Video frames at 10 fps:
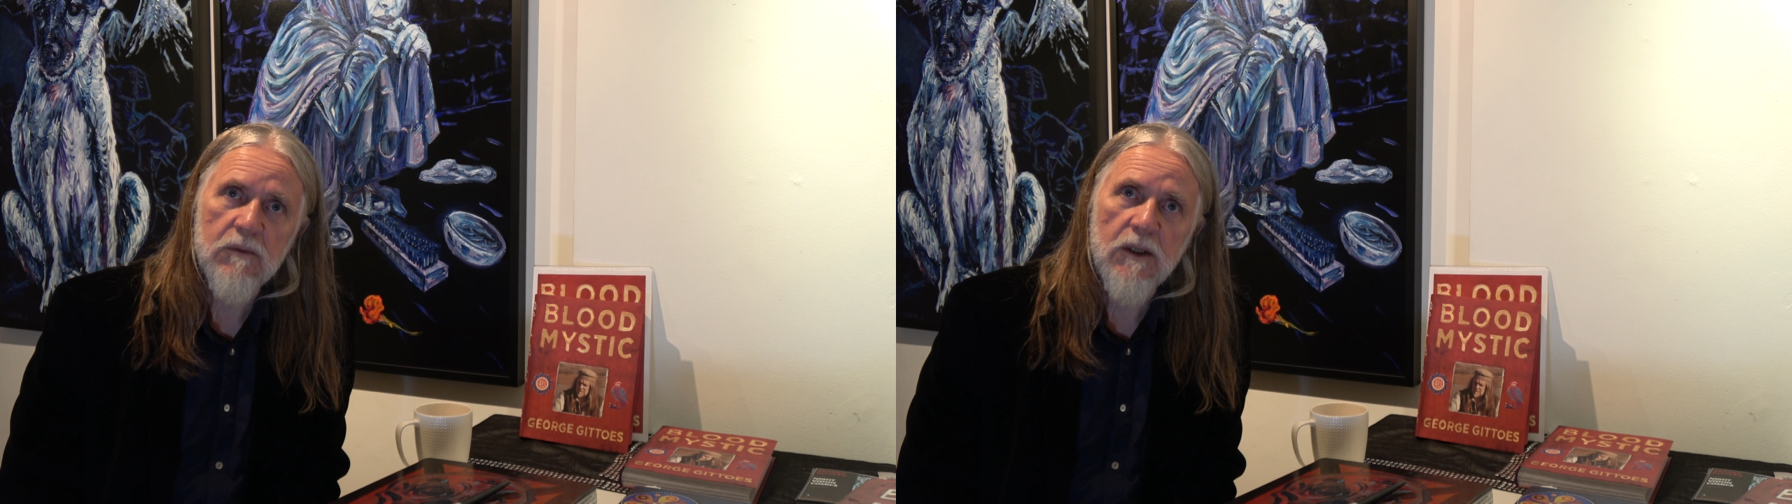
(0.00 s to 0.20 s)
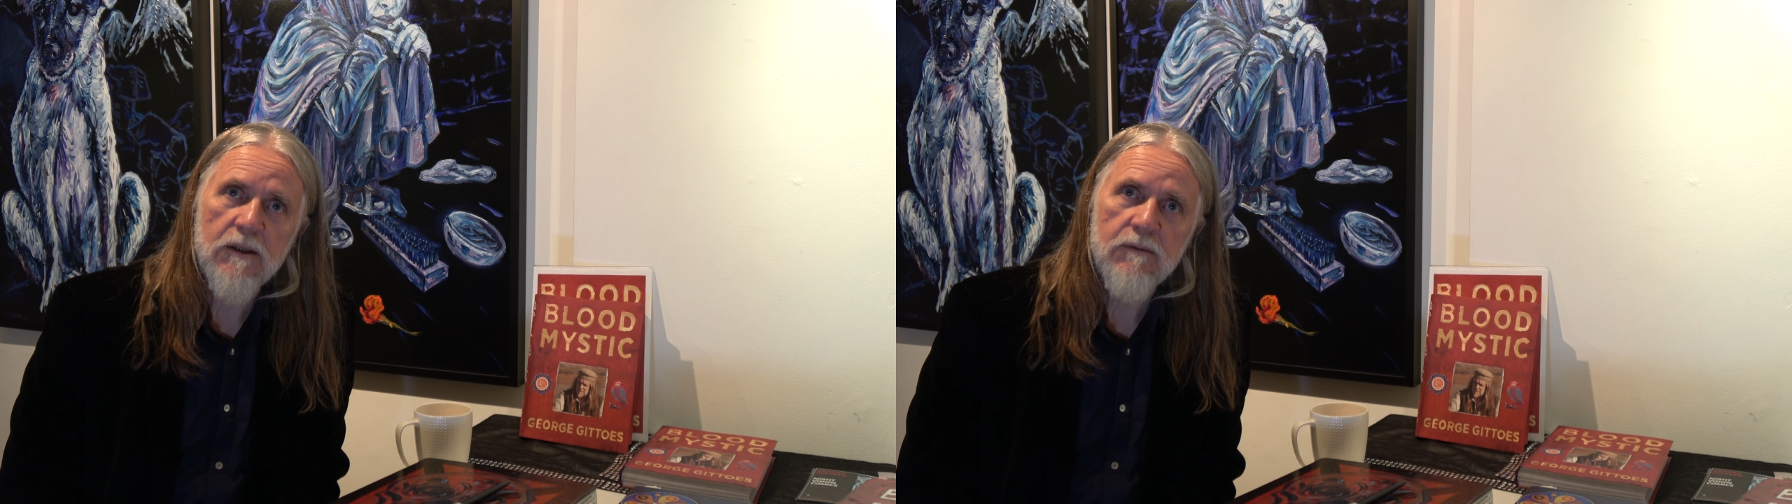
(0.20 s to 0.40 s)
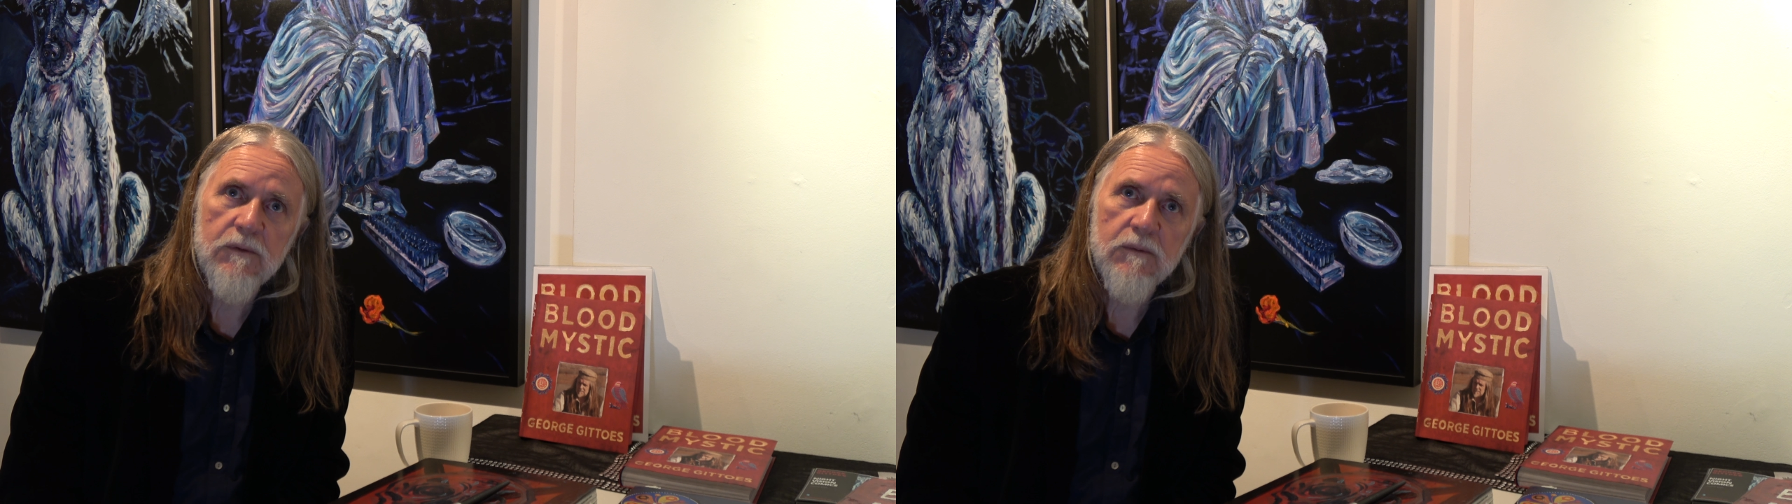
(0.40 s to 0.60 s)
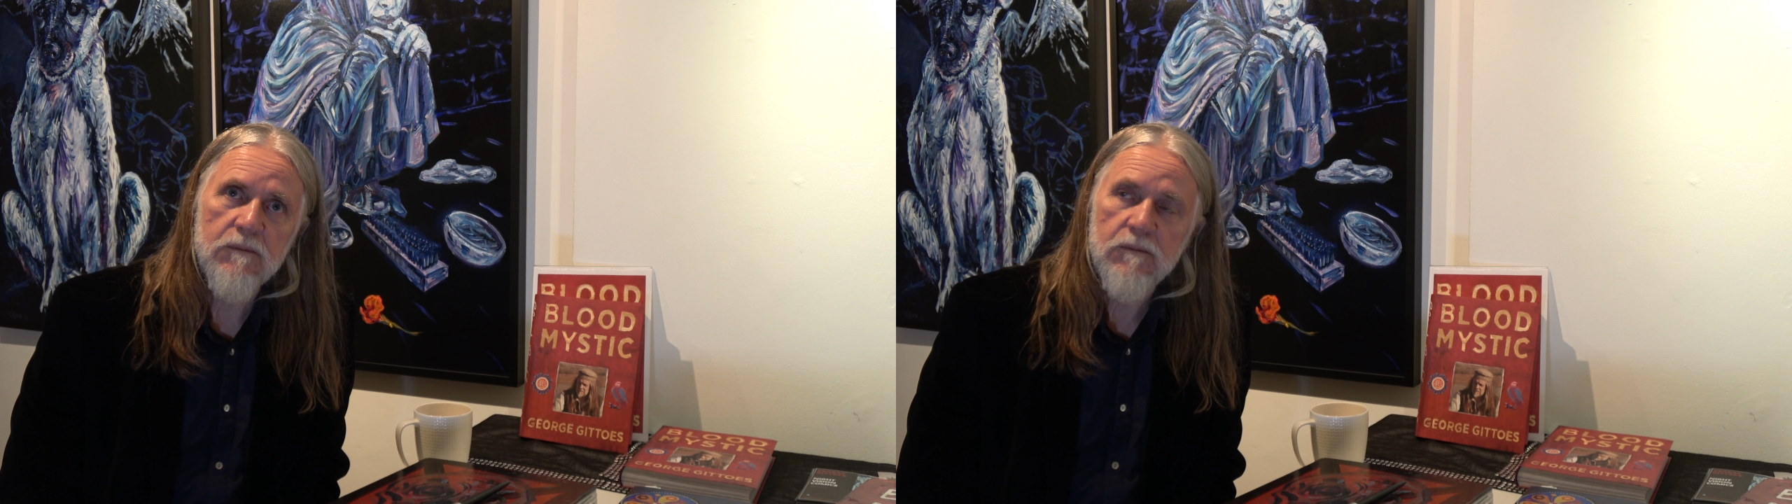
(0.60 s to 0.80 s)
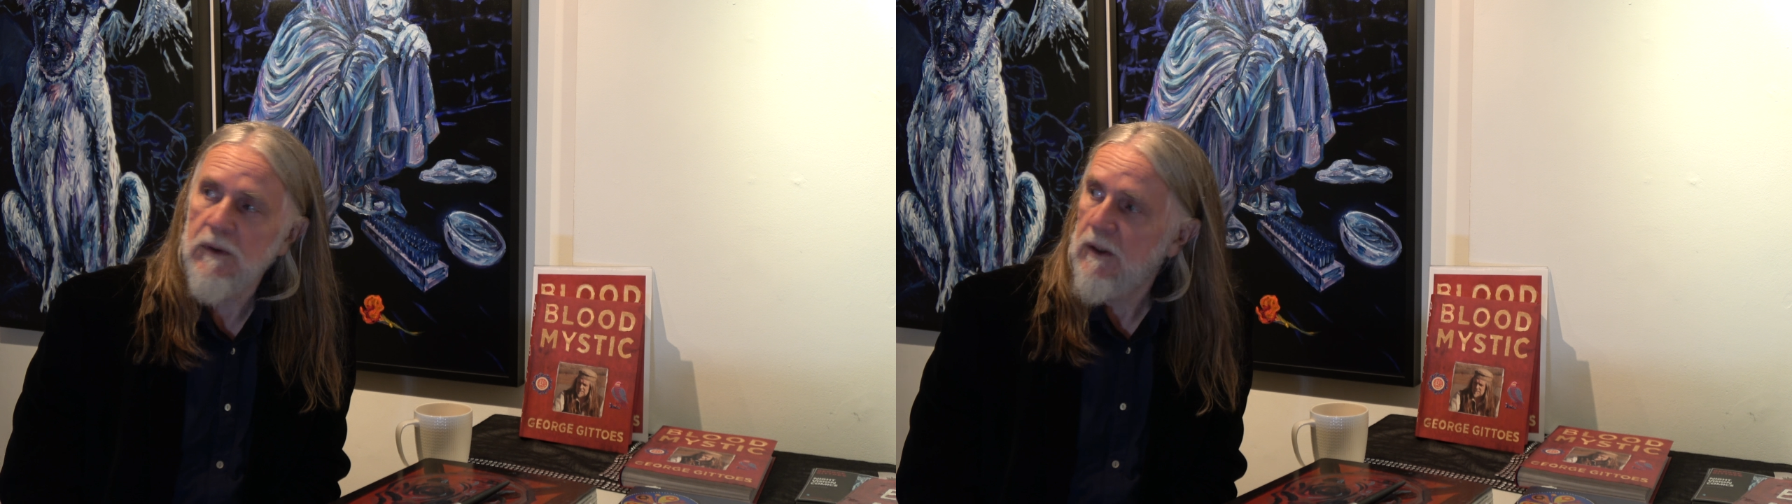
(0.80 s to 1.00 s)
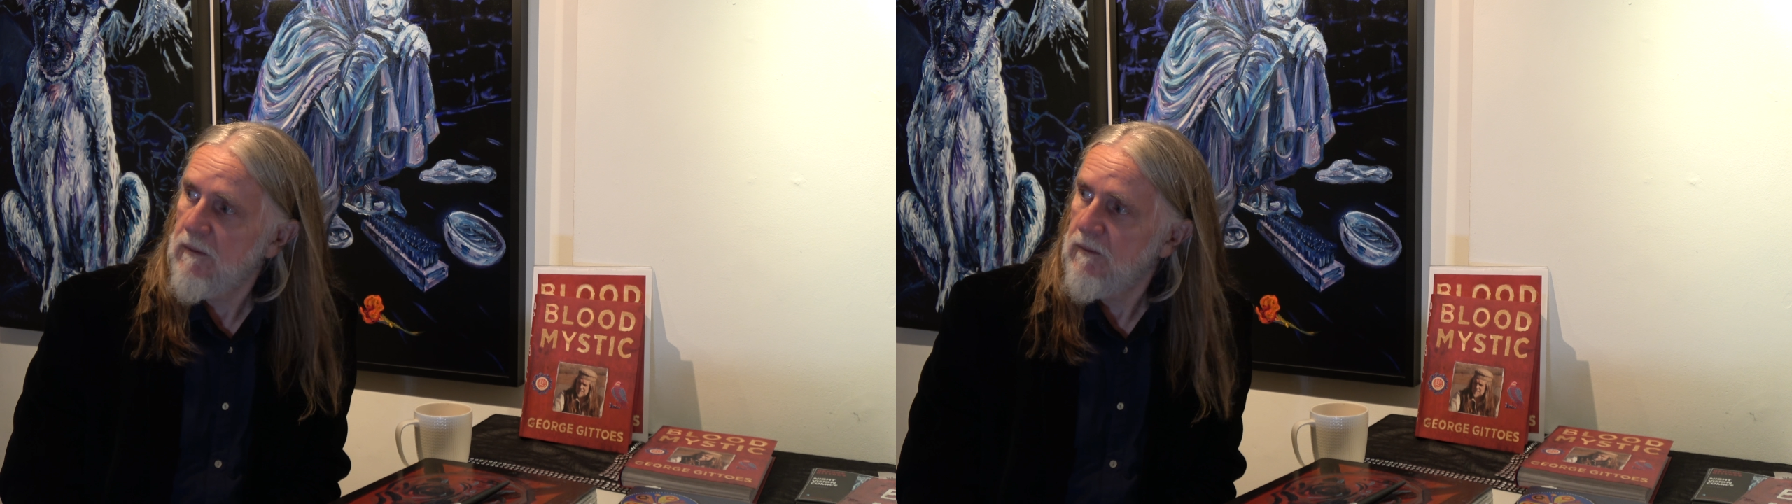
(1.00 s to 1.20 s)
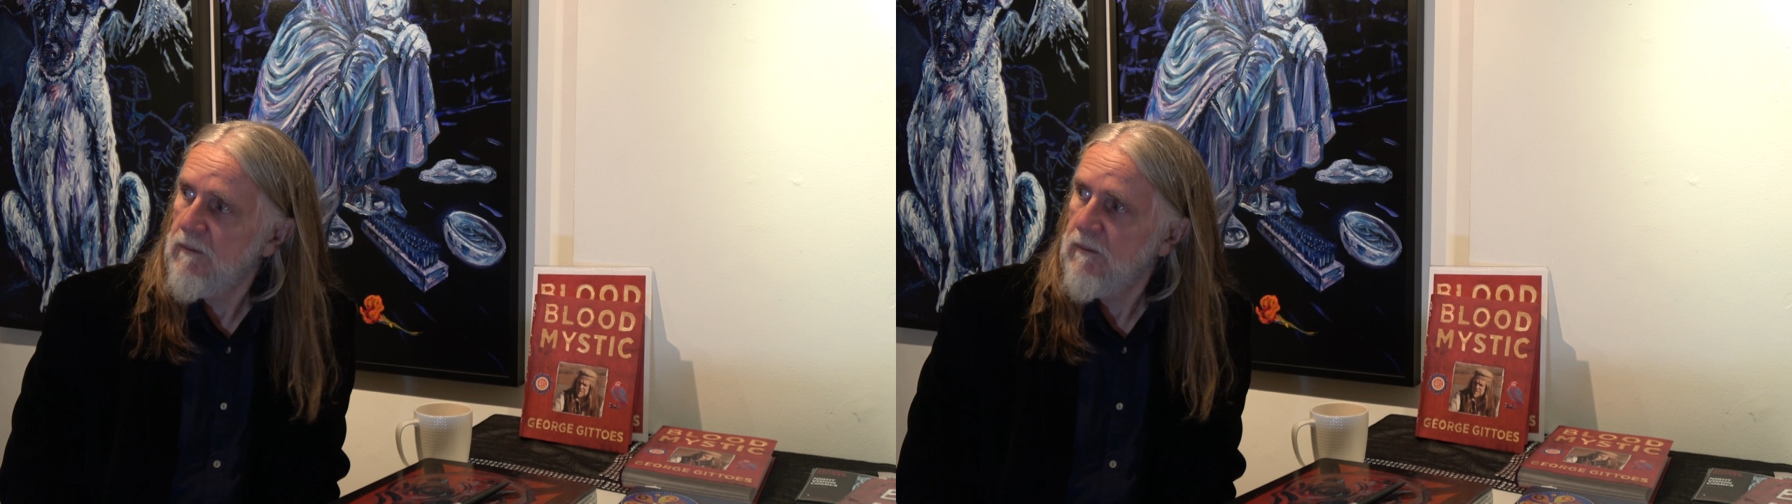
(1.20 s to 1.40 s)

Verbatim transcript: writing for, you know,